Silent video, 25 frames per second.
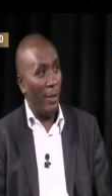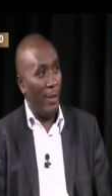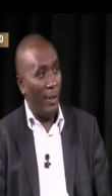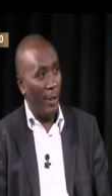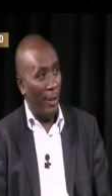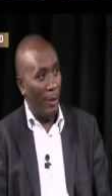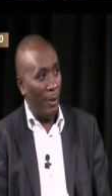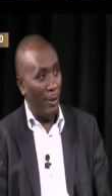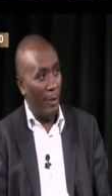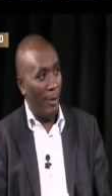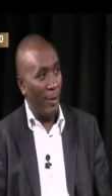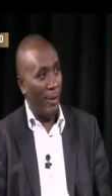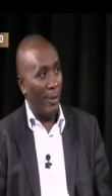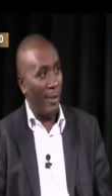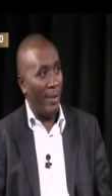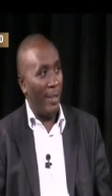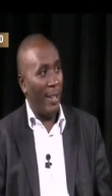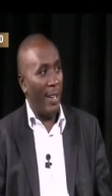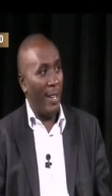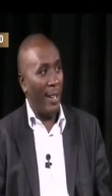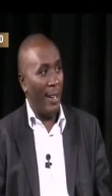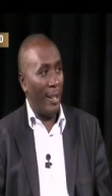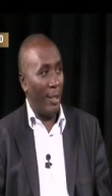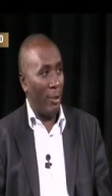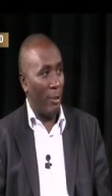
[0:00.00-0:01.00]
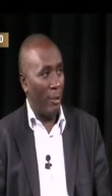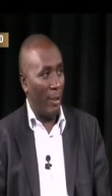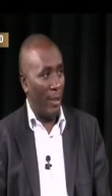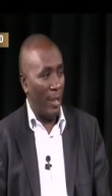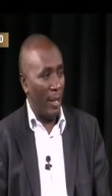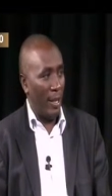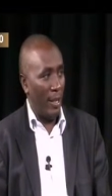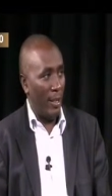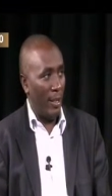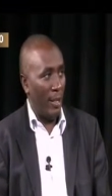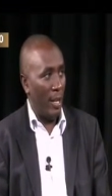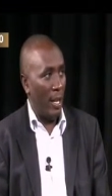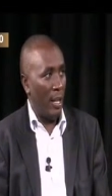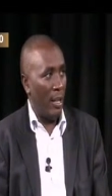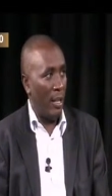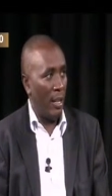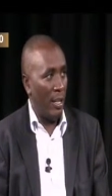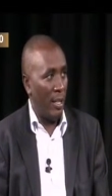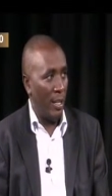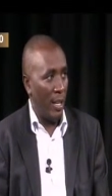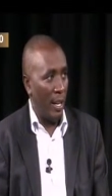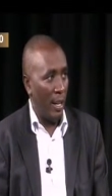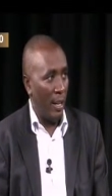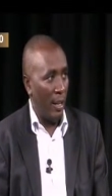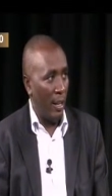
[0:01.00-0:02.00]
they use electrolytes, and
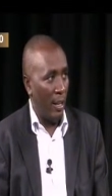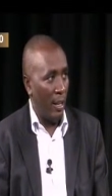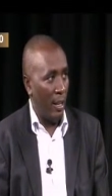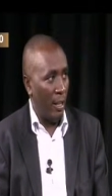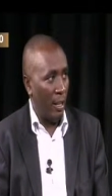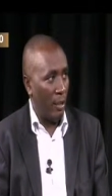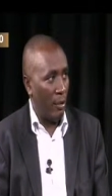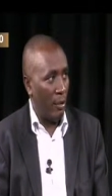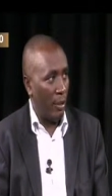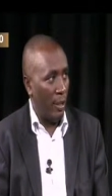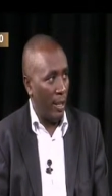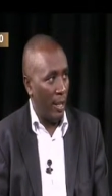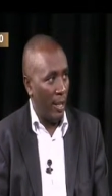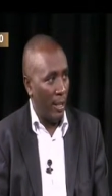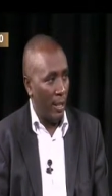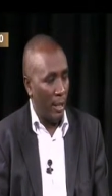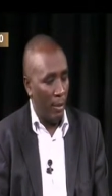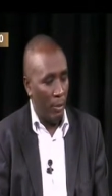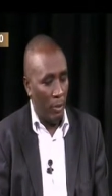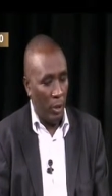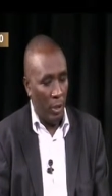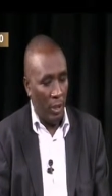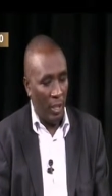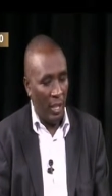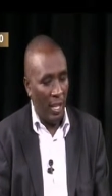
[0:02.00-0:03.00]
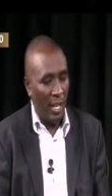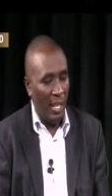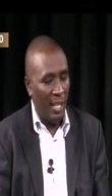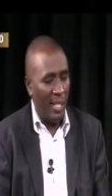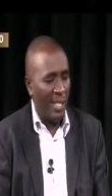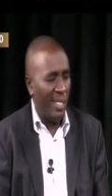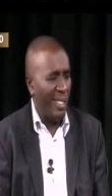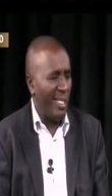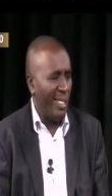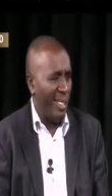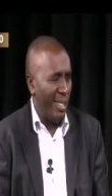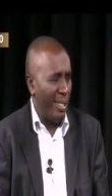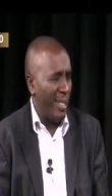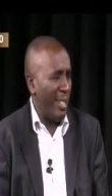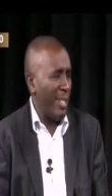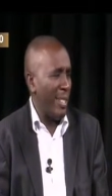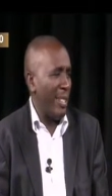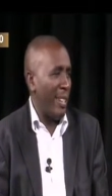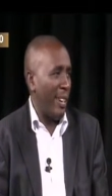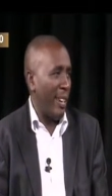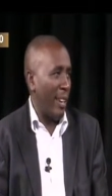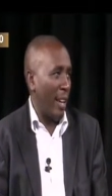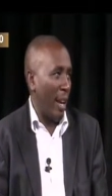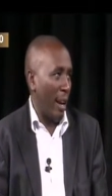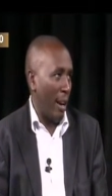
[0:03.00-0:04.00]
these are electrolytes I'm talking. It's just
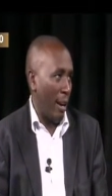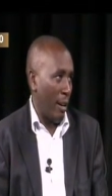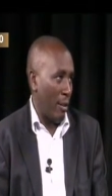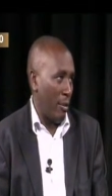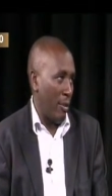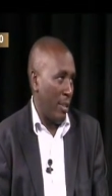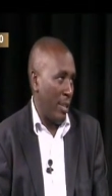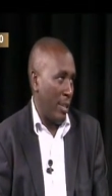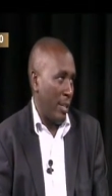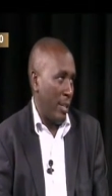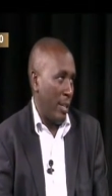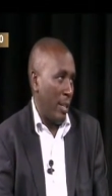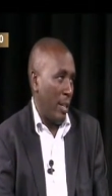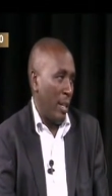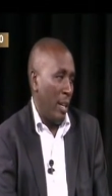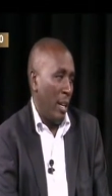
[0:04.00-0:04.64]
like electricity.